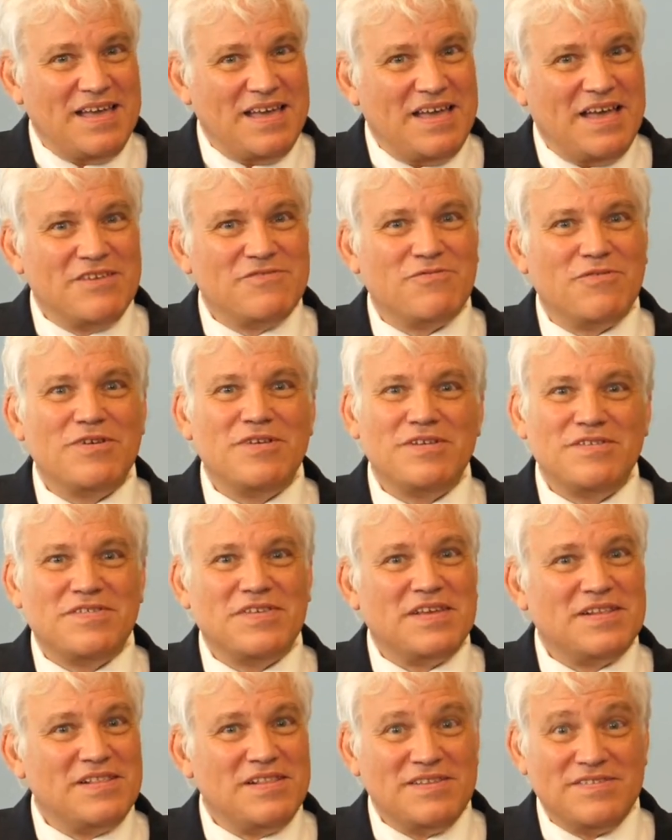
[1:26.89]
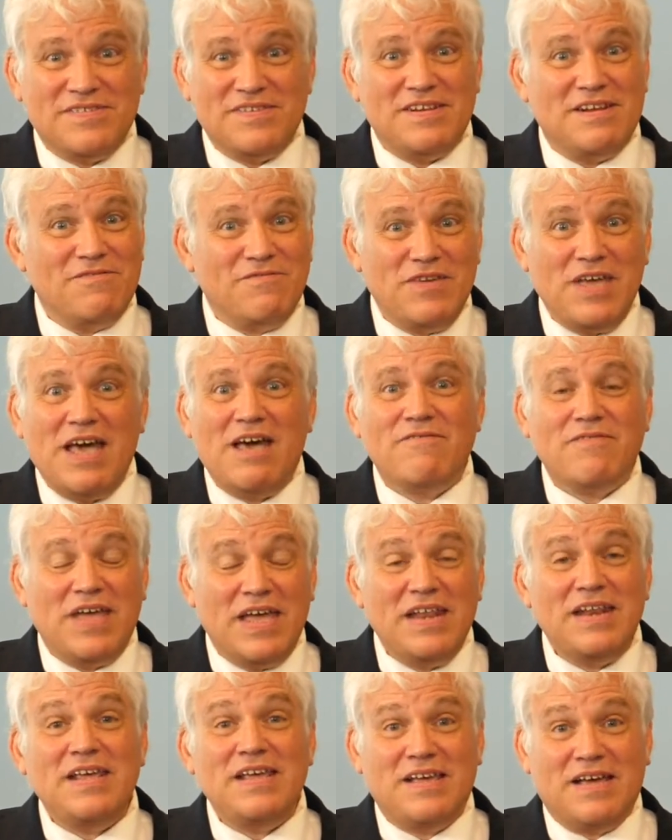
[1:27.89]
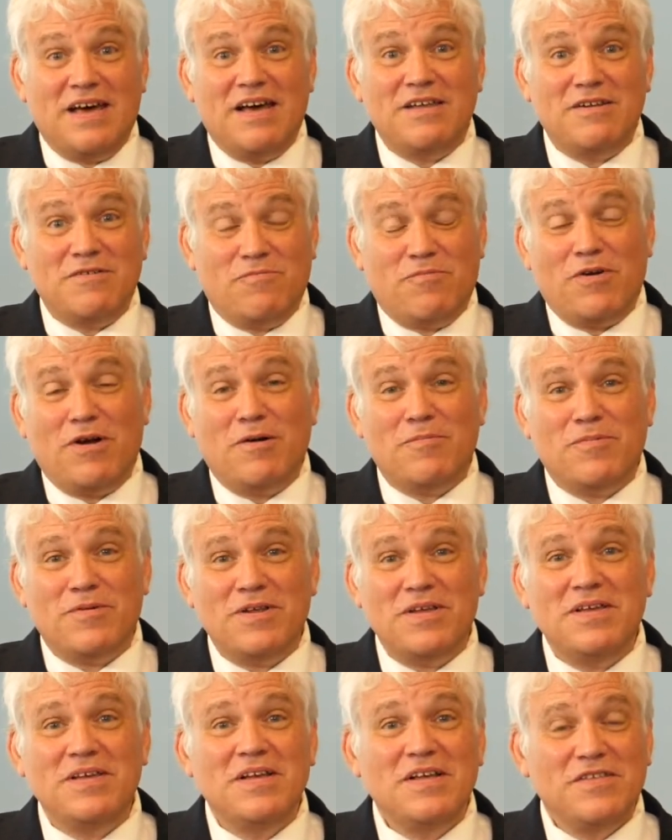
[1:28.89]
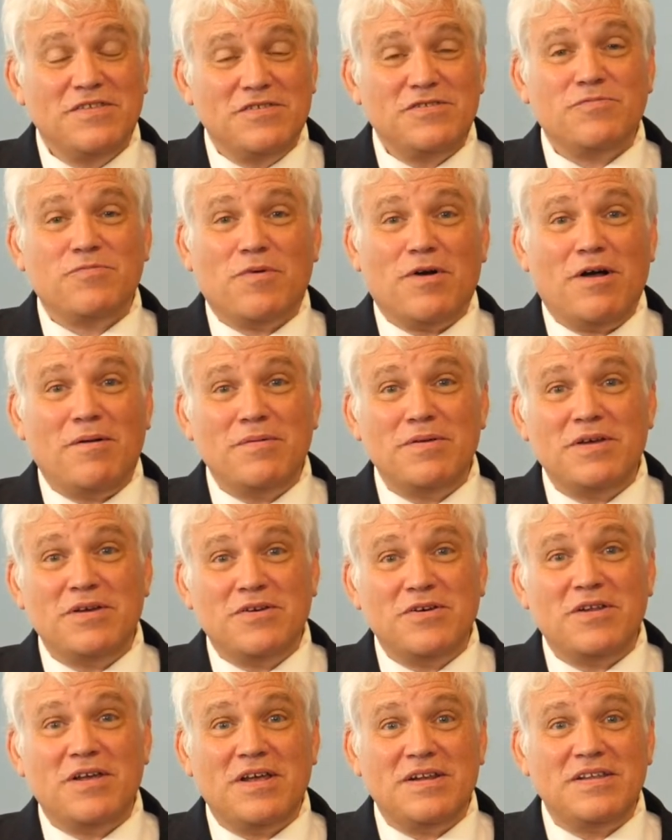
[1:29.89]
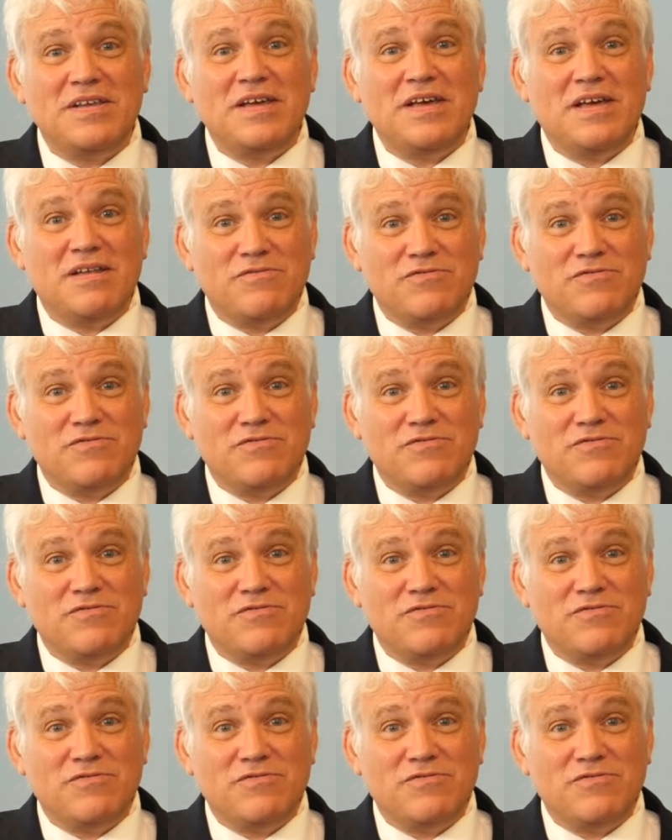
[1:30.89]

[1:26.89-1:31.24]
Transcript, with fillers: has really said, listen, if you have any kind of property, this is probably a good idea.